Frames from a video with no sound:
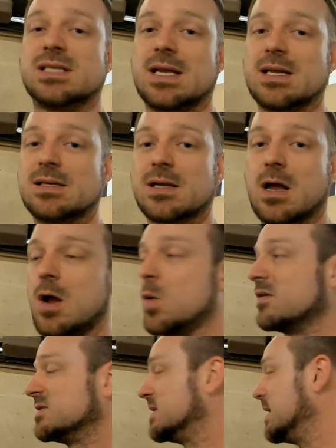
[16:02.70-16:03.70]
tinned,
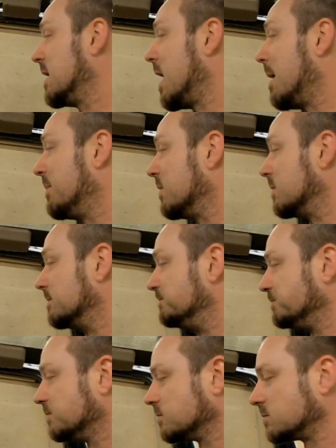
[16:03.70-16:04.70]
OFC copper,
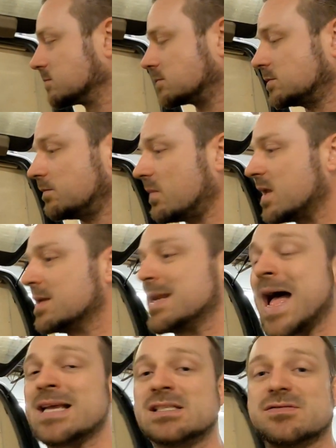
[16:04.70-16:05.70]

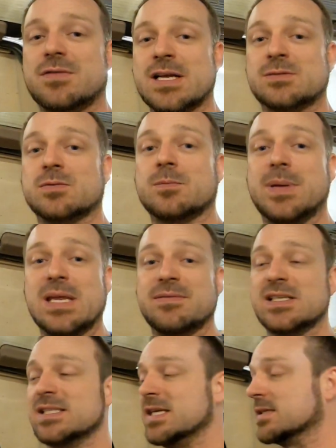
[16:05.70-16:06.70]
nice flexible
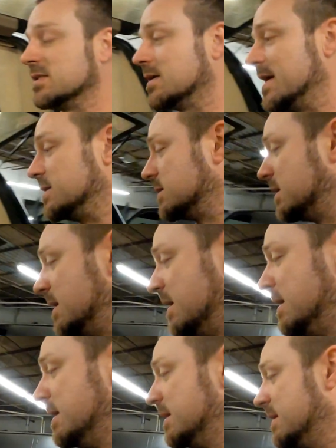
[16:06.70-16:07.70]
PVC insulation.
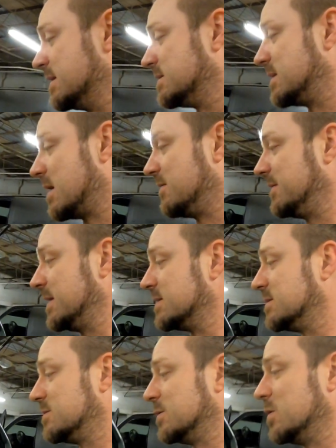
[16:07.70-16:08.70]
This stuff
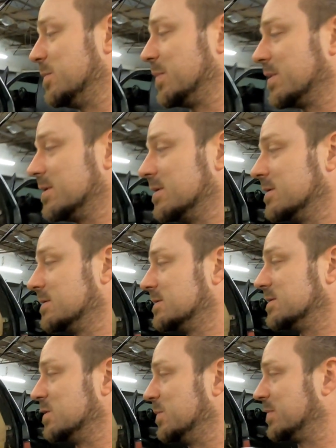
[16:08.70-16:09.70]
is super,
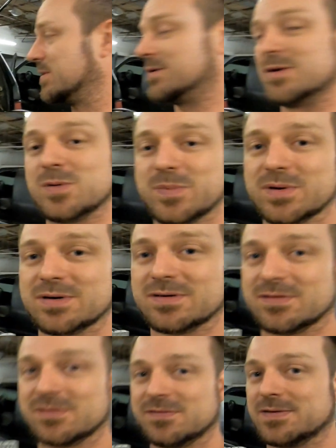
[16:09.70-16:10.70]
super
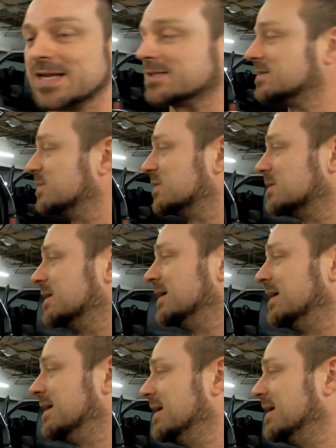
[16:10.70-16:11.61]
duper flexible,